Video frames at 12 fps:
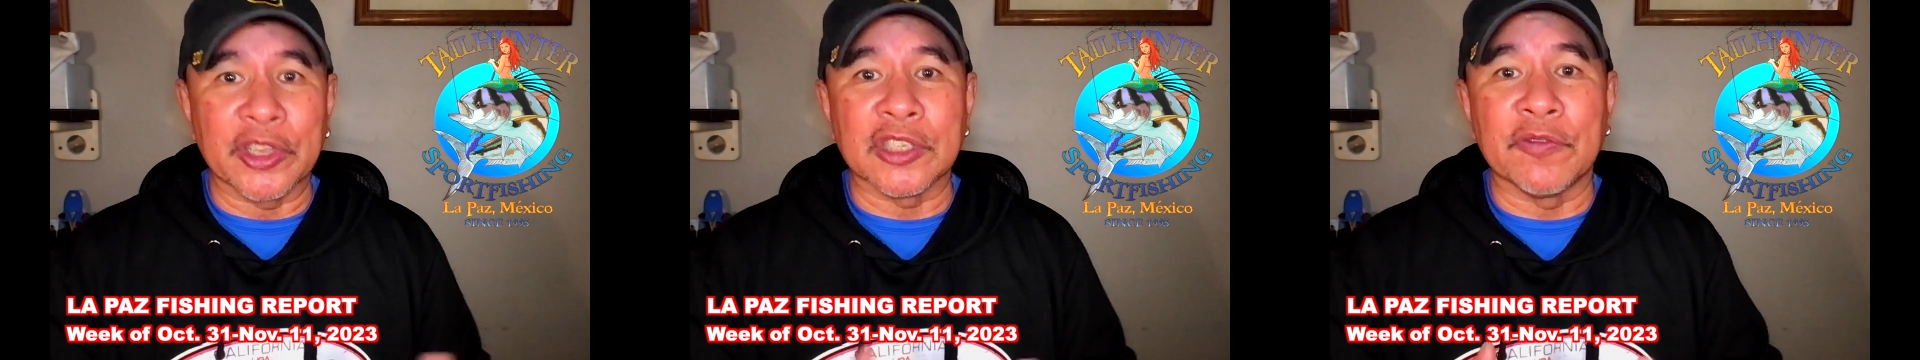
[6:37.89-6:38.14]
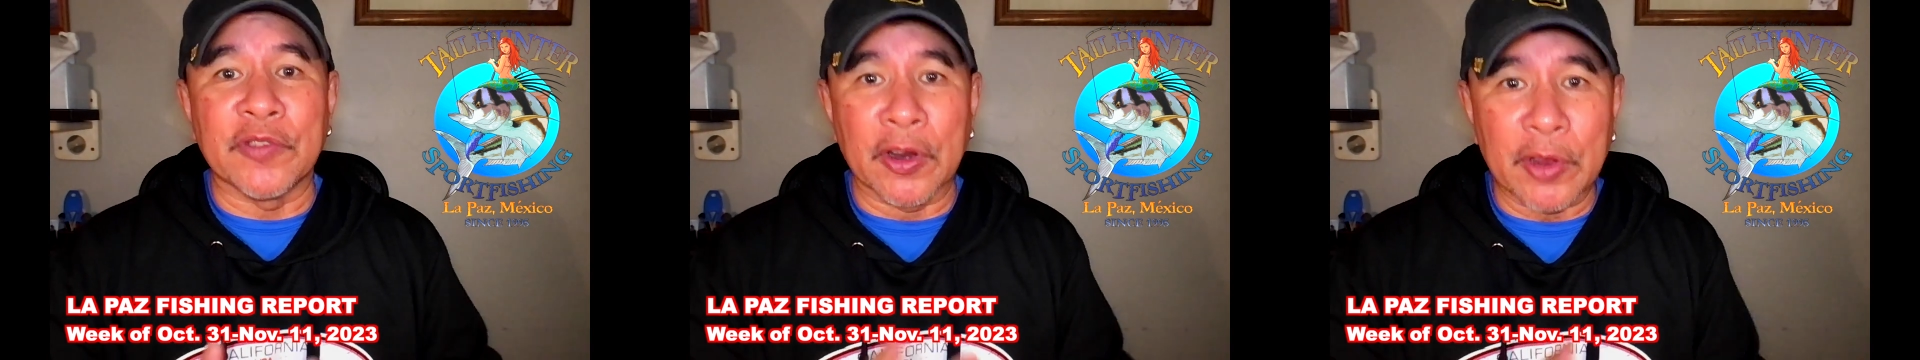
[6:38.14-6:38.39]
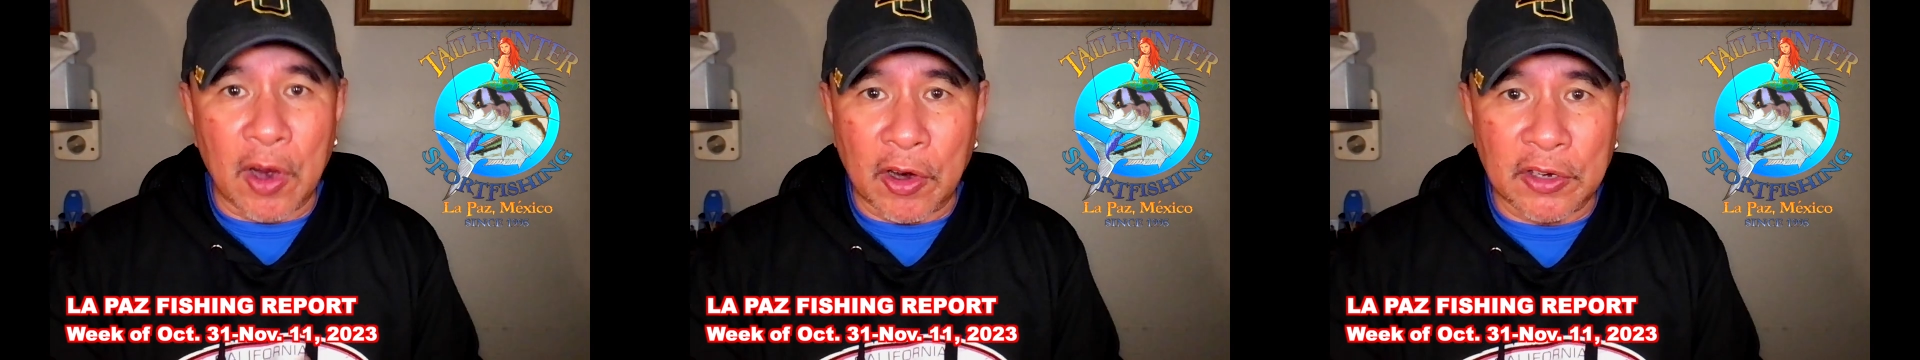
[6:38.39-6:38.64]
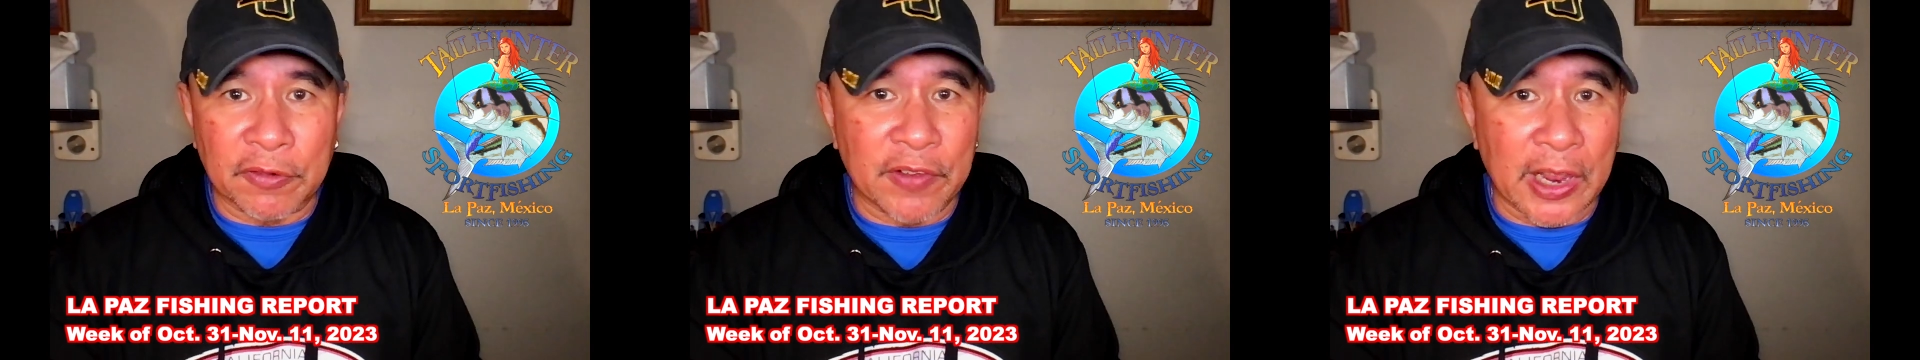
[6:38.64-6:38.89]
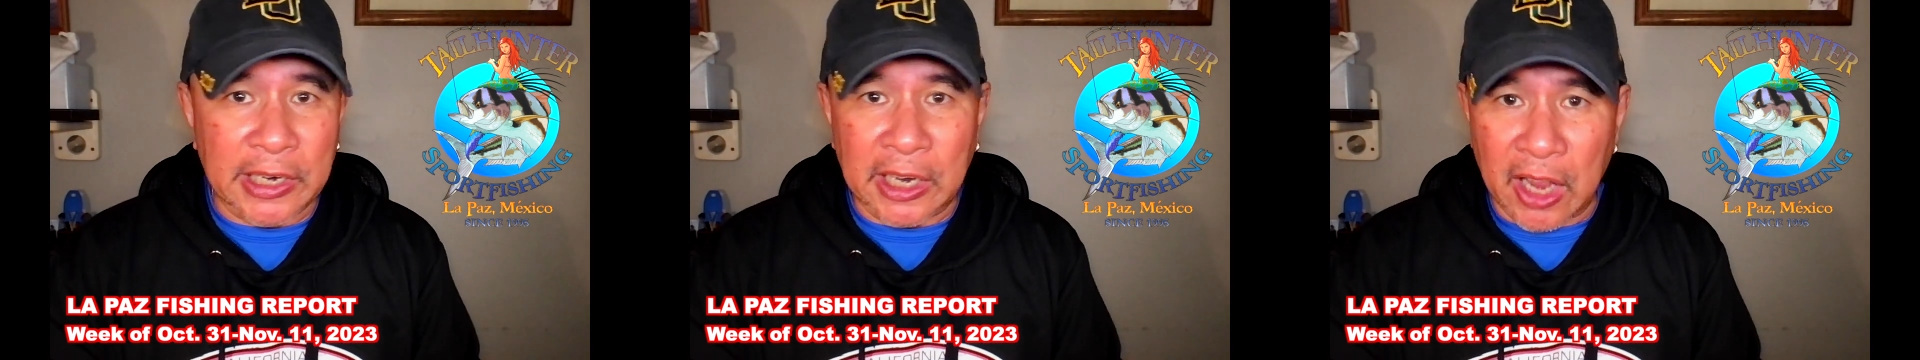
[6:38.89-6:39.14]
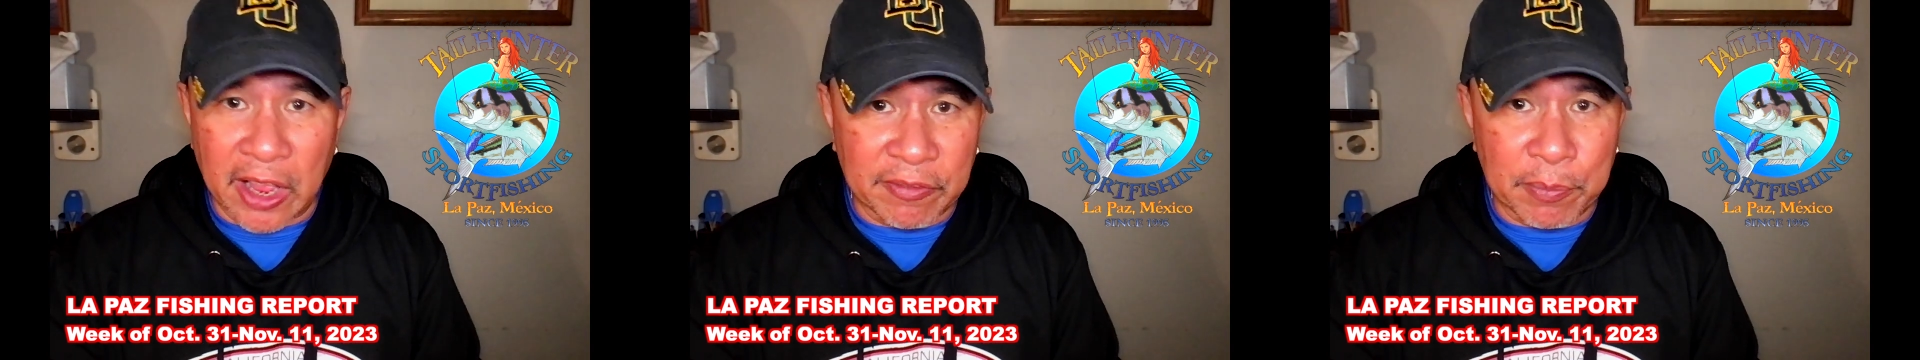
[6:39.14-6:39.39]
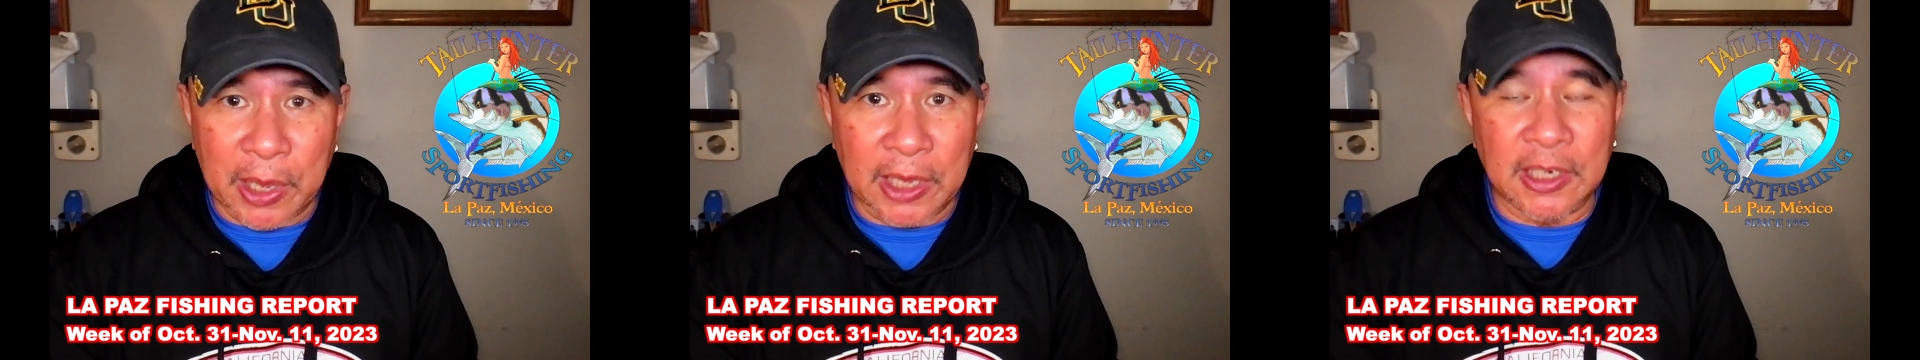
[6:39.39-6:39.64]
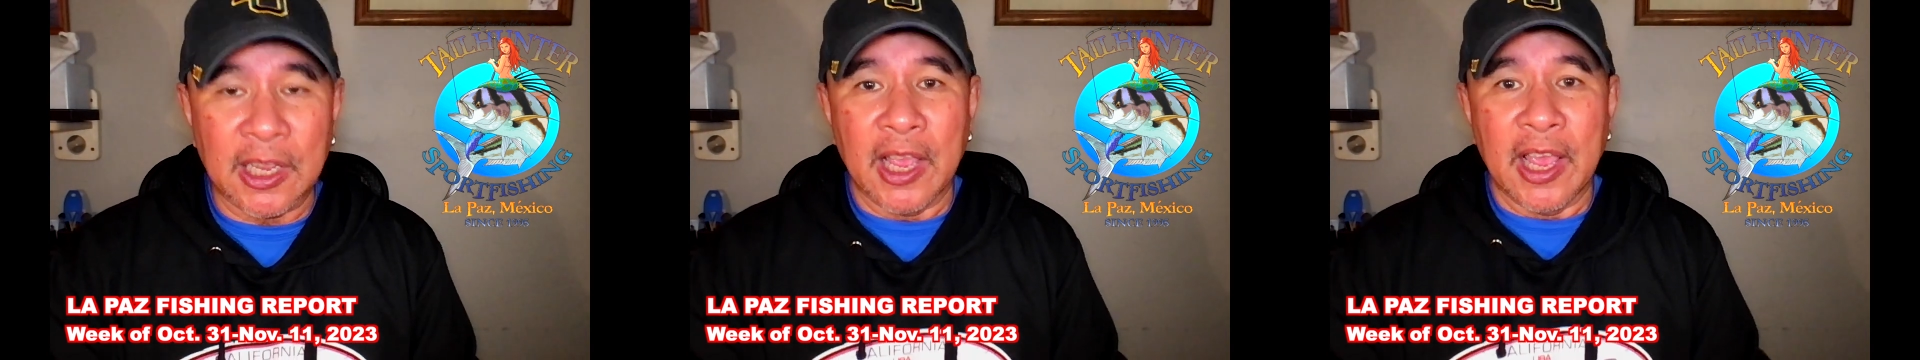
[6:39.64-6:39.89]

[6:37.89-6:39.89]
it's very hard to find live bait.